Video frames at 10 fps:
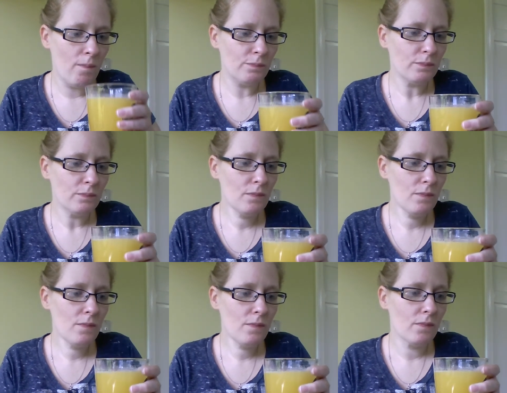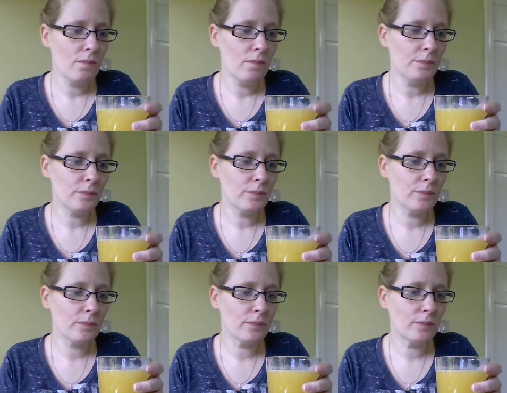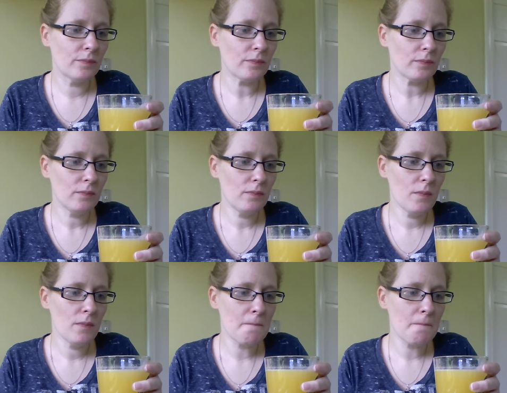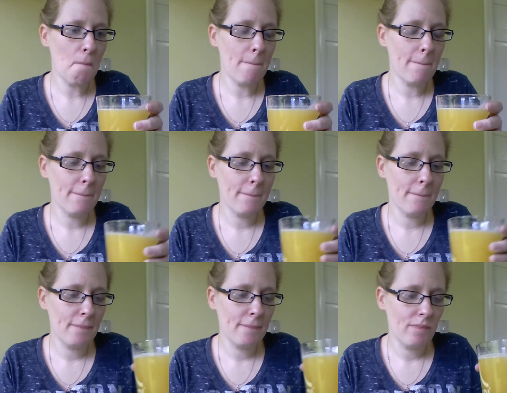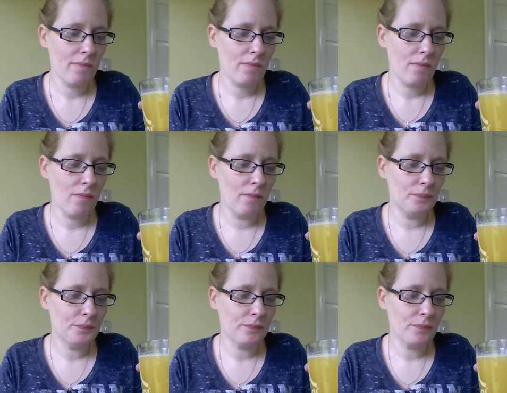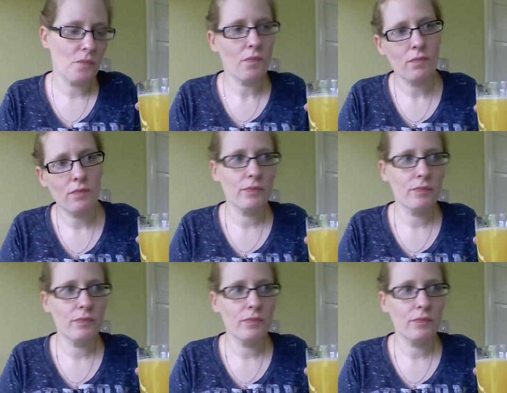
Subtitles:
(no one is talking)